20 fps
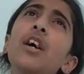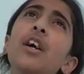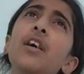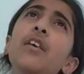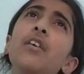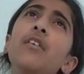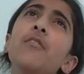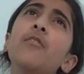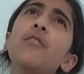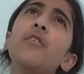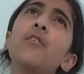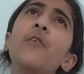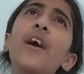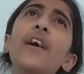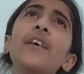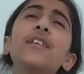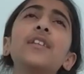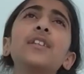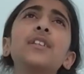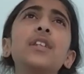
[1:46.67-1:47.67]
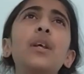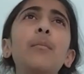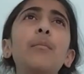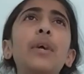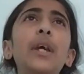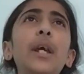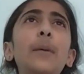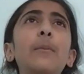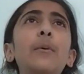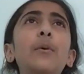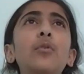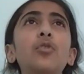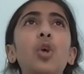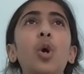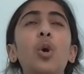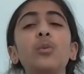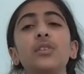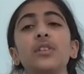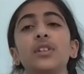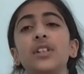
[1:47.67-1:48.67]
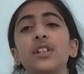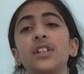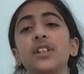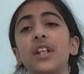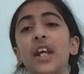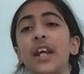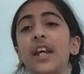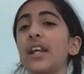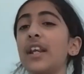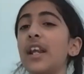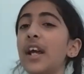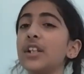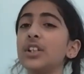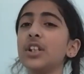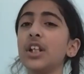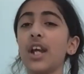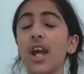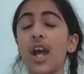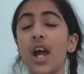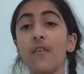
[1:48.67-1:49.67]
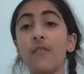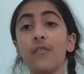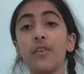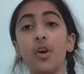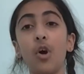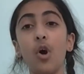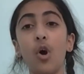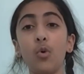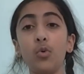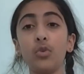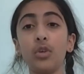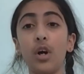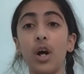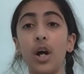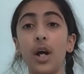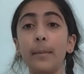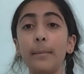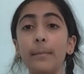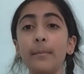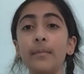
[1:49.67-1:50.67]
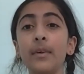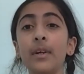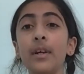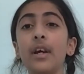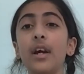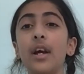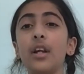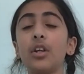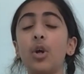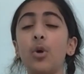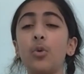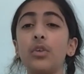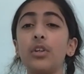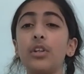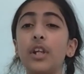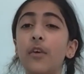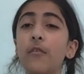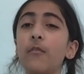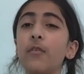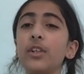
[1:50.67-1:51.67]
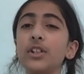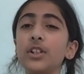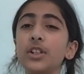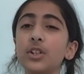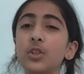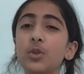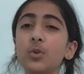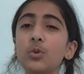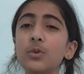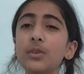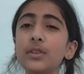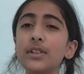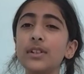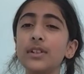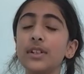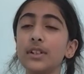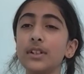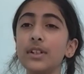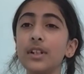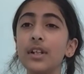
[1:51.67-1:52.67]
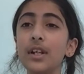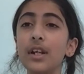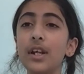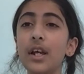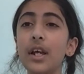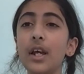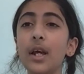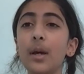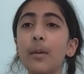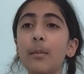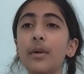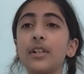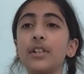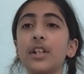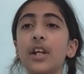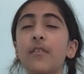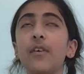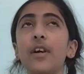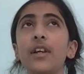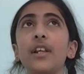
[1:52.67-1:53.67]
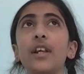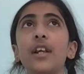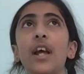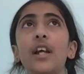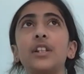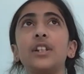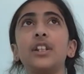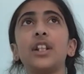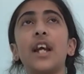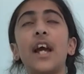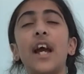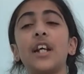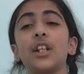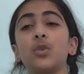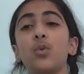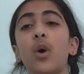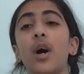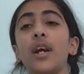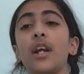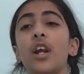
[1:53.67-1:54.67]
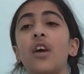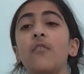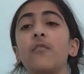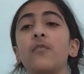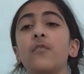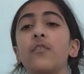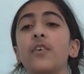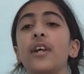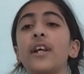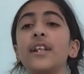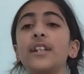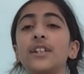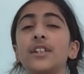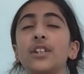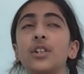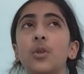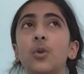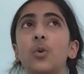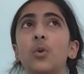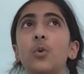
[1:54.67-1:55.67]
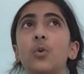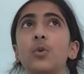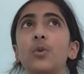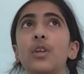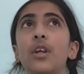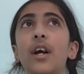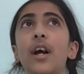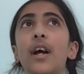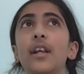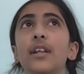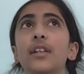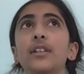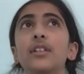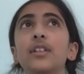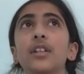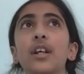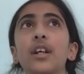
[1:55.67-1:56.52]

The fact that some people don't stay in Educare for the whole time and go to different schools, because I find that Educare is quite a free school and